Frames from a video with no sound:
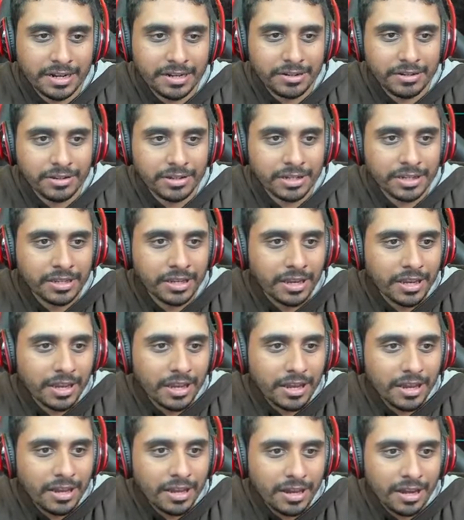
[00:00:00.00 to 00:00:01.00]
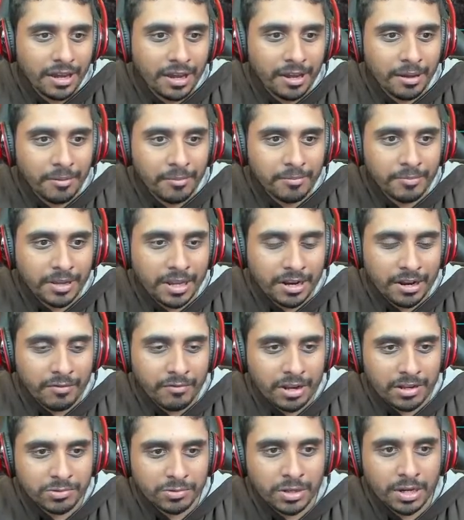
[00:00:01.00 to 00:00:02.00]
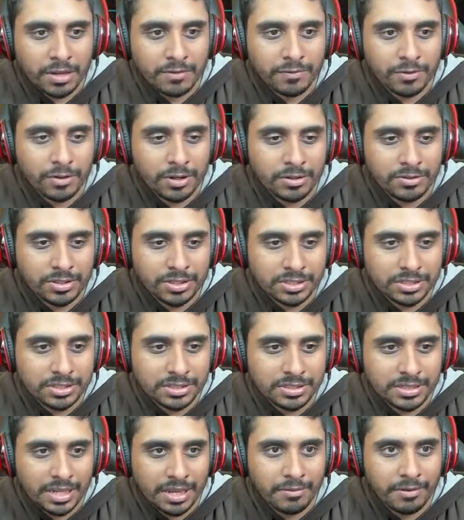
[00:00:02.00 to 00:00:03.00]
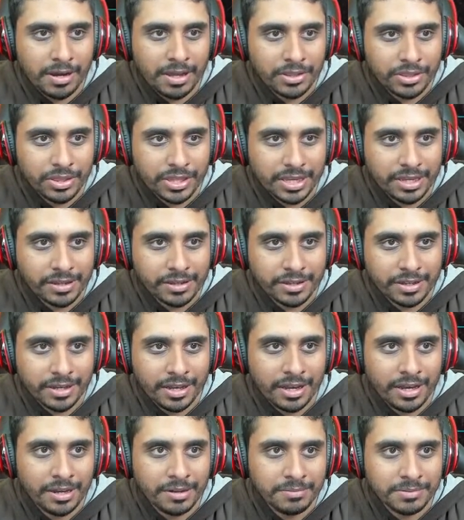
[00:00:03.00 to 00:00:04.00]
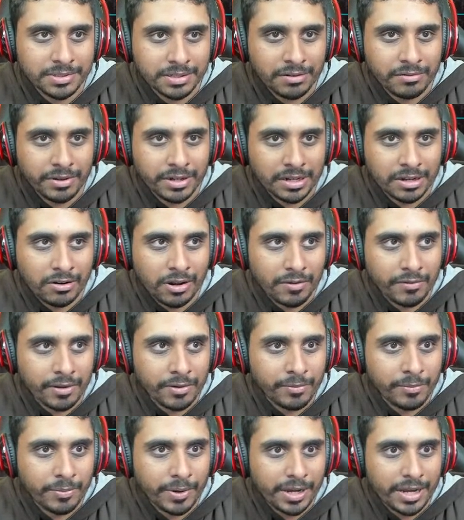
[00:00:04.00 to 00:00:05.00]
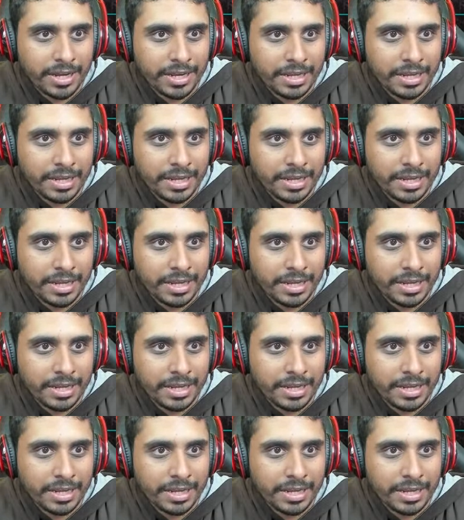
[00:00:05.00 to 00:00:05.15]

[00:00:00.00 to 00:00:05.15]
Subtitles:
you're doing. And then round 24, I'll just say what I think. So we went Collingwood by